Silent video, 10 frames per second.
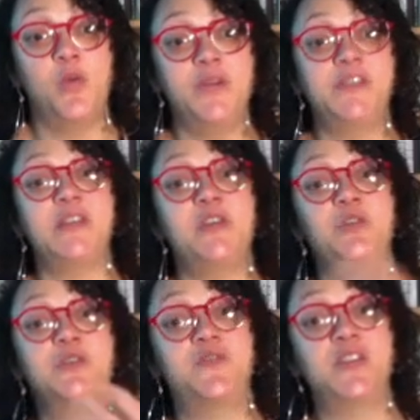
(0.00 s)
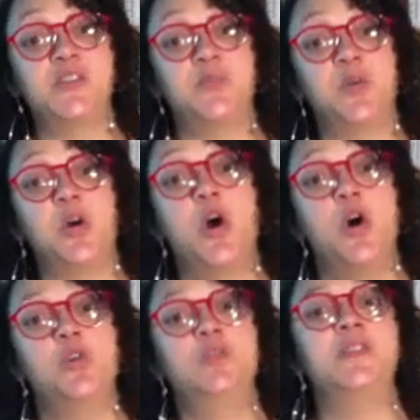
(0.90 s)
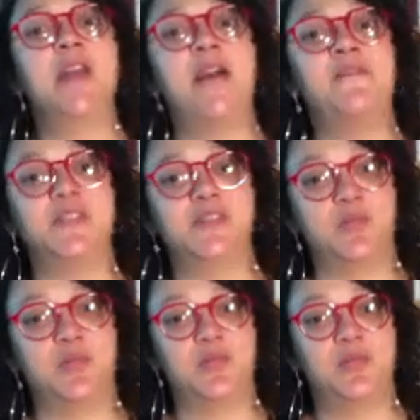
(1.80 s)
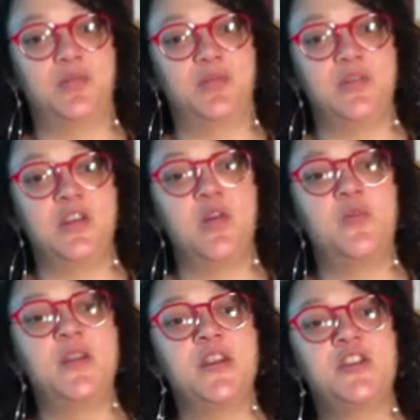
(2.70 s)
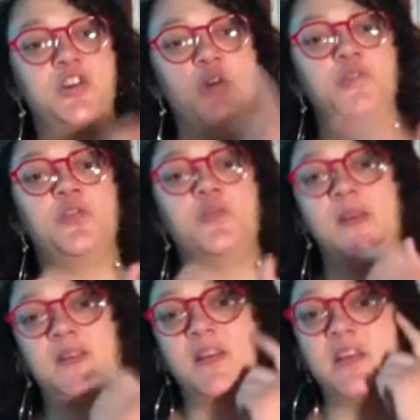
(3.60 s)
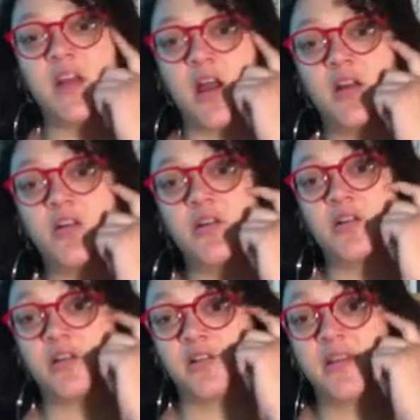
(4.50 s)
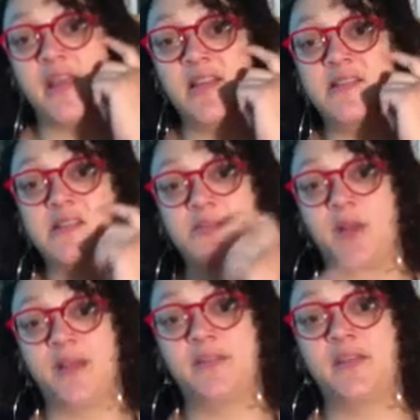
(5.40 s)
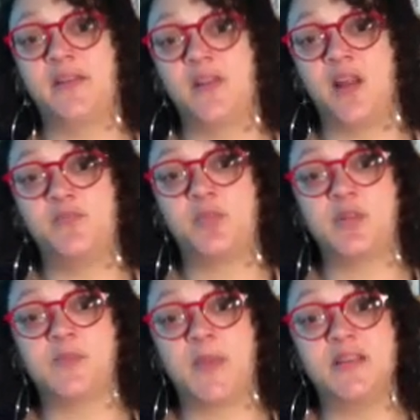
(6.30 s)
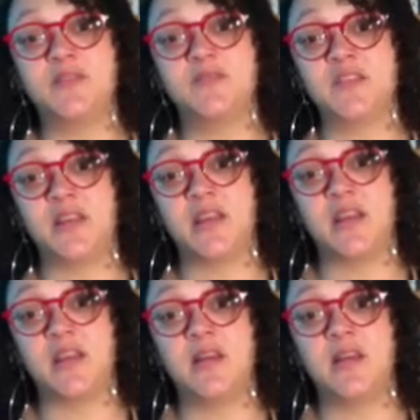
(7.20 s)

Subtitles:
see who's visible, who's not visible. We need to go through basically a critical analysis process of perspective taking